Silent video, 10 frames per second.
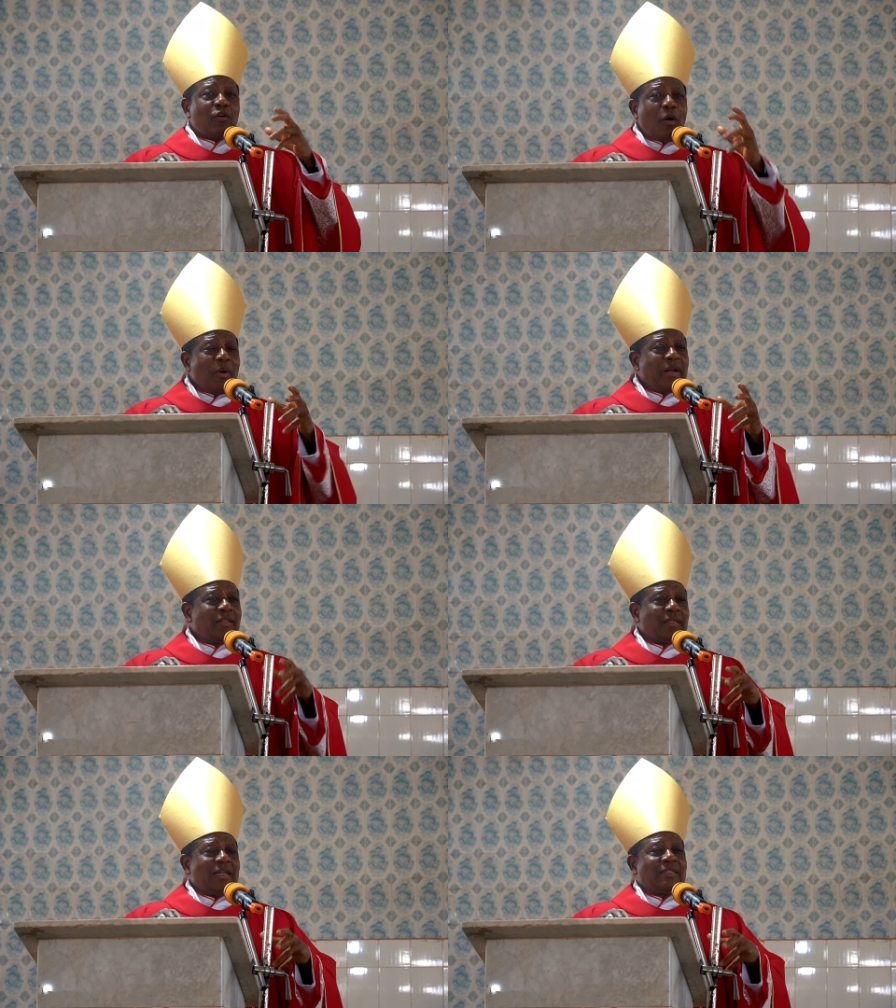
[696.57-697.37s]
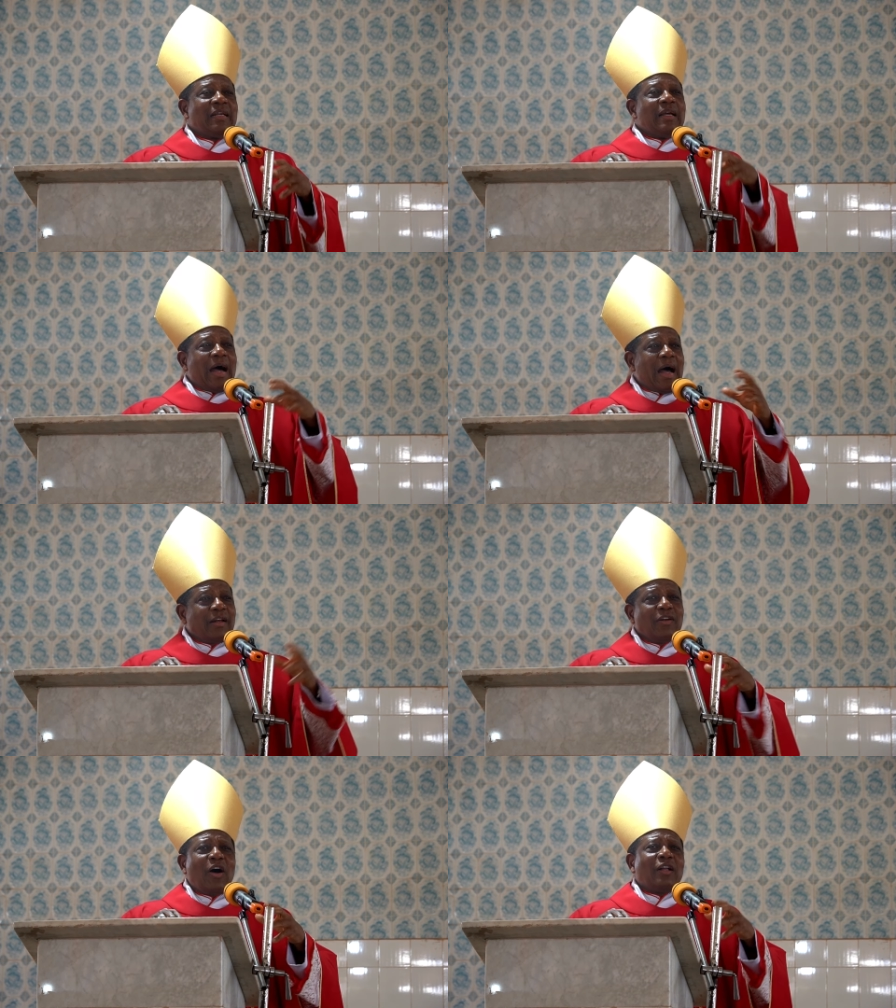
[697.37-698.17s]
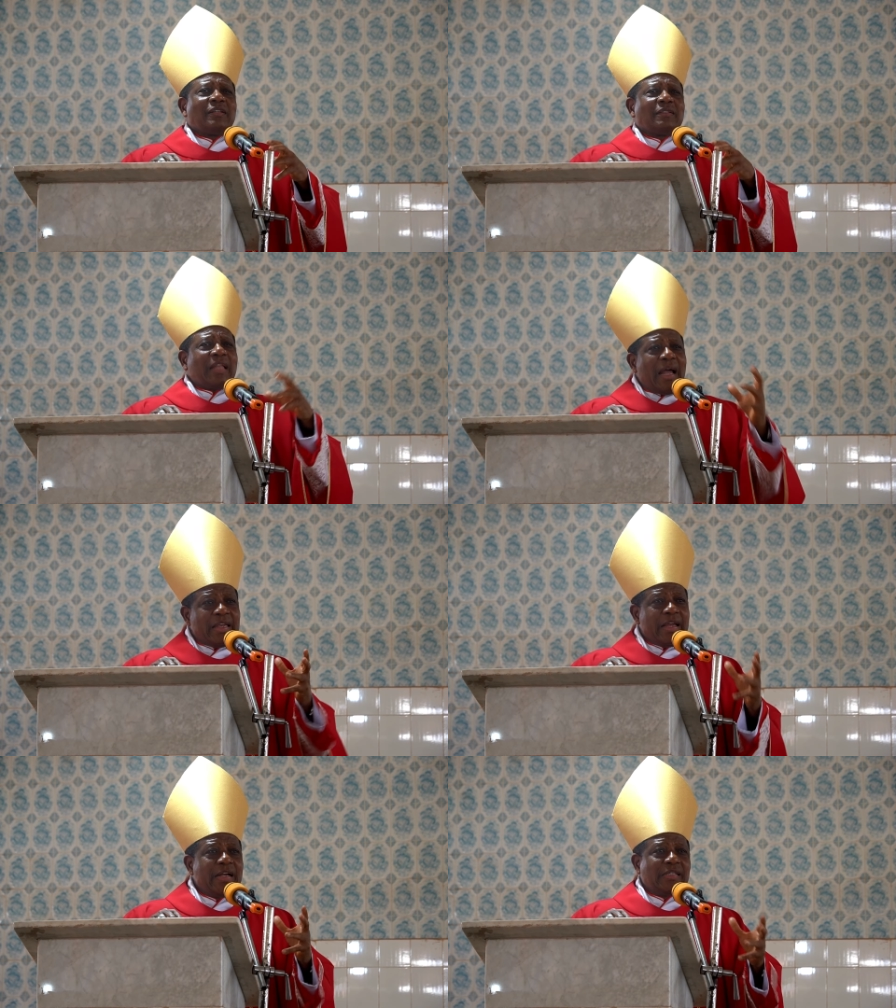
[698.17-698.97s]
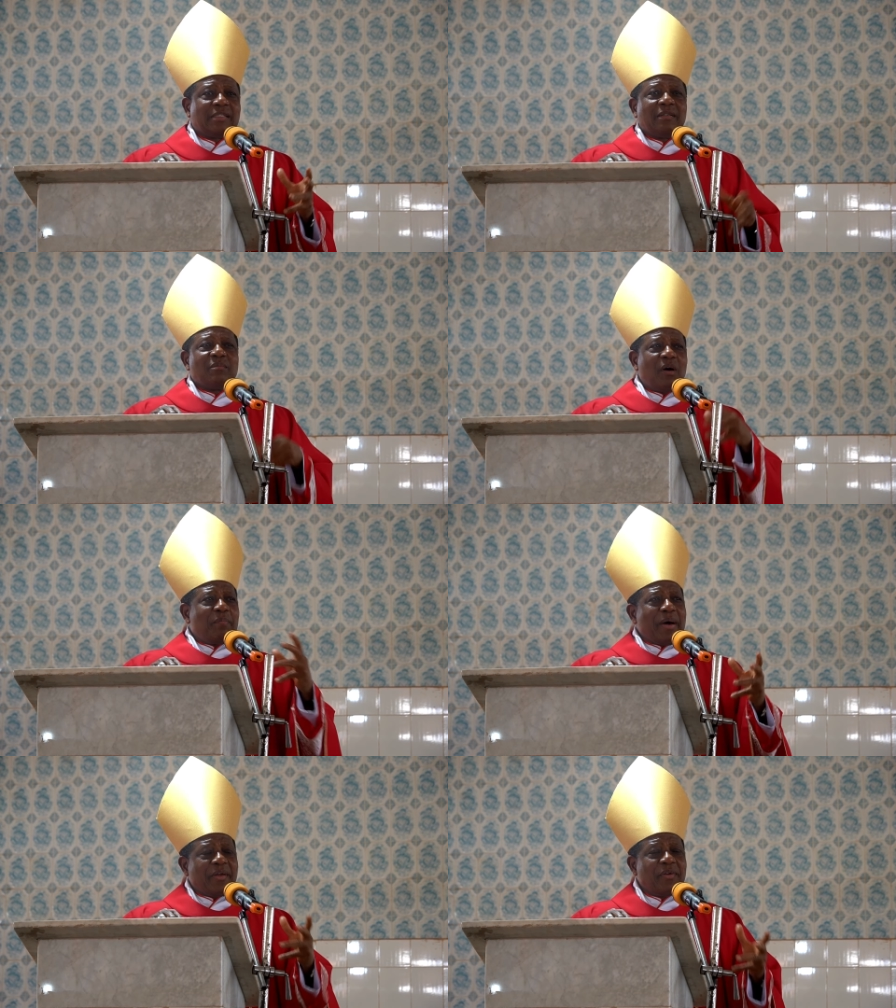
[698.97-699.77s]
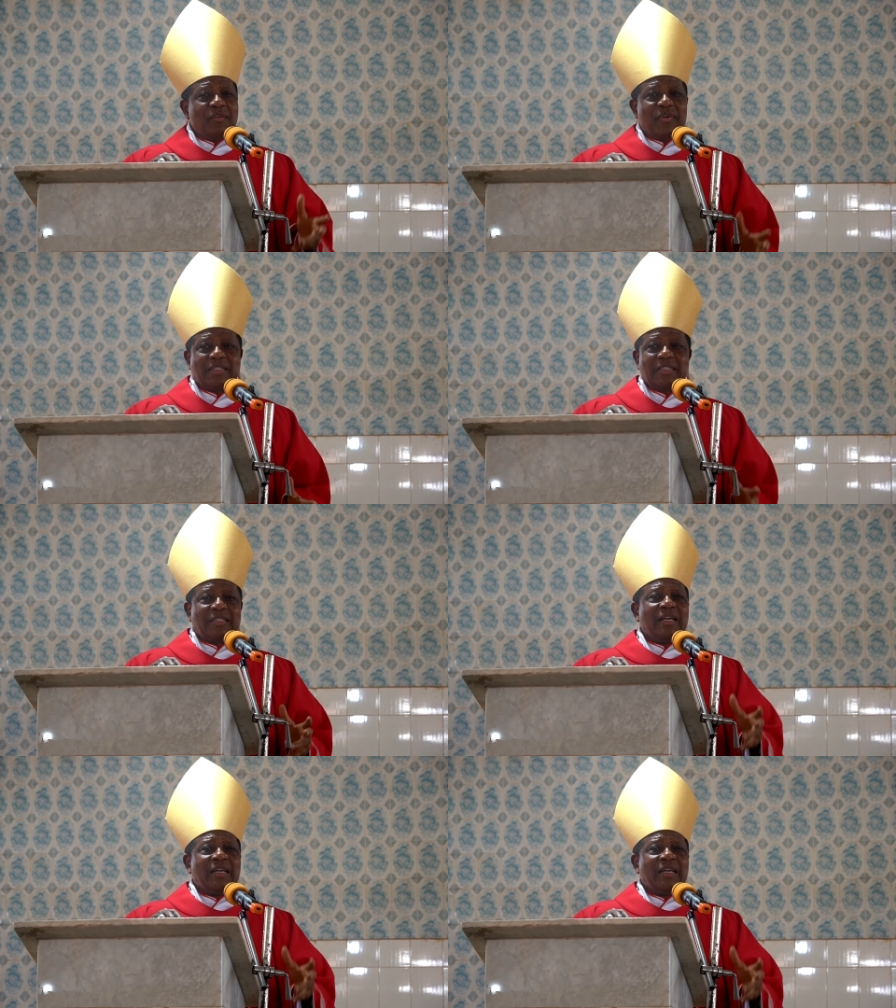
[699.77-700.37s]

common entrance, and another 10 years in Bobara University.